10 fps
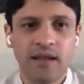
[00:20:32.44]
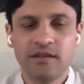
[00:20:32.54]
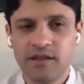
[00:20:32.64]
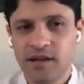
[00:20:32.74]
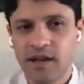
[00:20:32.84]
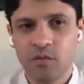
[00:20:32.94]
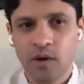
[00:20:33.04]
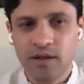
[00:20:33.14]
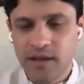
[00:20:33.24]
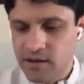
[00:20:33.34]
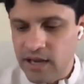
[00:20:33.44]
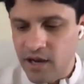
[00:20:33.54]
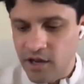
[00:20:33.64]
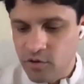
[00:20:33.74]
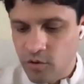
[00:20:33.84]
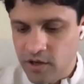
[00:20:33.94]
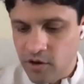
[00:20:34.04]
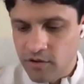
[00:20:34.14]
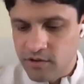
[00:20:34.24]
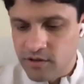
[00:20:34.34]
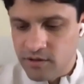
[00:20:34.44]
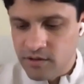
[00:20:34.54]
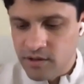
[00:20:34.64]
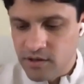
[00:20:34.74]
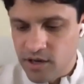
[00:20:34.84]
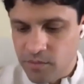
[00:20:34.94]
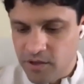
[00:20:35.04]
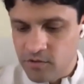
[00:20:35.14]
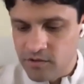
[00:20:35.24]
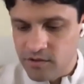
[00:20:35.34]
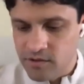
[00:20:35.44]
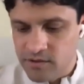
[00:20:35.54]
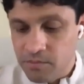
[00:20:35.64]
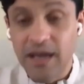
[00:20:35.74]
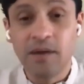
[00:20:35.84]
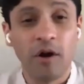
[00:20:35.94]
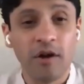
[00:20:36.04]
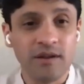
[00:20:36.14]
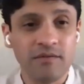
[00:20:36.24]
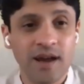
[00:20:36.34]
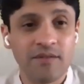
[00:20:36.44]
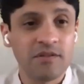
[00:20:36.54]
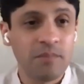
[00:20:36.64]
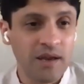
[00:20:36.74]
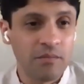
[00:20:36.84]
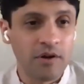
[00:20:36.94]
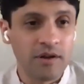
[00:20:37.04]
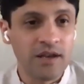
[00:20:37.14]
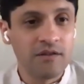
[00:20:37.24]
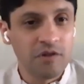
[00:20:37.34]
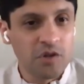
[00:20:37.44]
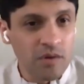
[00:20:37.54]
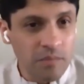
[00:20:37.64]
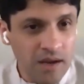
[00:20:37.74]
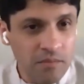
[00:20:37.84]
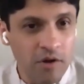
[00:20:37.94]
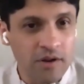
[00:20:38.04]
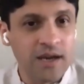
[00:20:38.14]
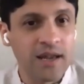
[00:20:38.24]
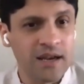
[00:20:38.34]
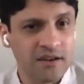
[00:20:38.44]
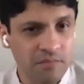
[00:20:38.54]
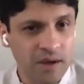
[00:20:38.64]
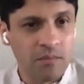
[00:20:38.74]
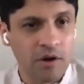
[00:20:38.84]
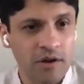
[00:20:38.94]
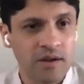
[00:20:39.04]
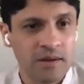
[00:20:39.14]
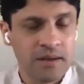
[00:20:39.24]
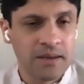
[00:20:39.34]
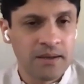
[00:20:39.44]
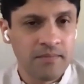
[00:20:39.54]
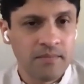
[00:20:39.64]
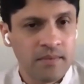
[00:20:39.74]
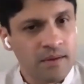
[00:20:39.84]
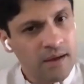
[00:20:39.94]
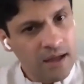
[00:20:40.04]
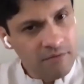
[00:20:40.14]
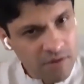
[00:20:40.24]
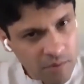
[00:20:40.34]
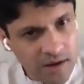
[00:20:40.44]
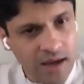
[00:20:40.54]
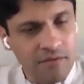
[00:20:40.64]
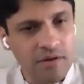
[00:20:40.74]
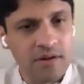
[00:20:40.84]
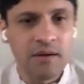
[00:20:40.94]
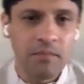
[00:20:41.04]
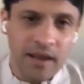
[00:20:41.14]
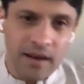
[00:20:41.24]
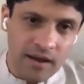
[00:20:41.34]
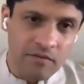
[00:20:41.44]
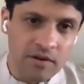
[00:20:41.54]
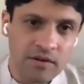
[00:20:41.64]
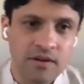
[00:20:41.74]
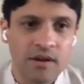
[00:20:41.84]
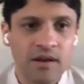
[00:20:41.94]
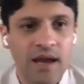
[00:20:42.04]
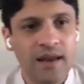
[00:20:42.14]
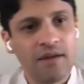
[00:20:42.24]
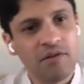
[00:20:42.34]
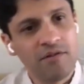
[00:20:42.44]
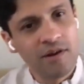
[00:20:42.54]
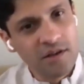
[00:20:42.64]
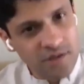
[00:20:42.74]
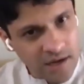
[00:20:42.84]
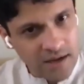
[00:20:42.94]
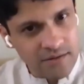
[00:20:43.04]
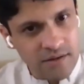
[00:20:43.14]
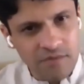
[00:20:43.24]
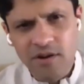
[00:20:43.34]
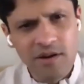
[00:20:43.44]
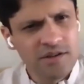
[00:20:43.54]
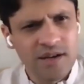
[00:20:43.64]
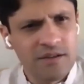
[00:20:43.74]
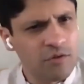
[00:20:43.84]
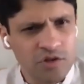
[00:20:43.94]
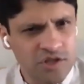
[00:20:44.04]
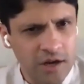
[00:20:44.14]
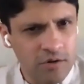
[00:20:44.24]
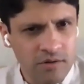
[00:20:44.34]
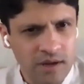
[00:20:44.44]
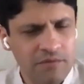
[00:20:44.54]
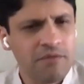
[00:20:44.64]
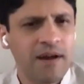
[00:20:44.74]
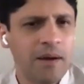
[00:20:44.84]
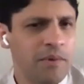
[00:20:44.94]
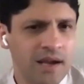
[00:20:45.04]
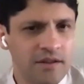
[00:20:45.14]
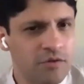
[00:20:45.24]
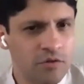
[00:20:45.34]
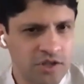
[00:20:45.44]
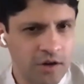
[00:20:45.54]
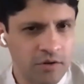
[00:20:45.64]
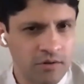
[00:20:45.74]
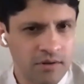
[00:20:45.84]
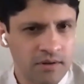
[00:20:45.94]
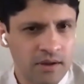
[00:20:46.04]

And this is another word that Eckhart Tolle calls it. The term he uses is pain body. We have this pain body, individual pain body, collective pain body. And women have it and men have it. And every religion has it. Every religion has its own shadow. Every family has its own shadow.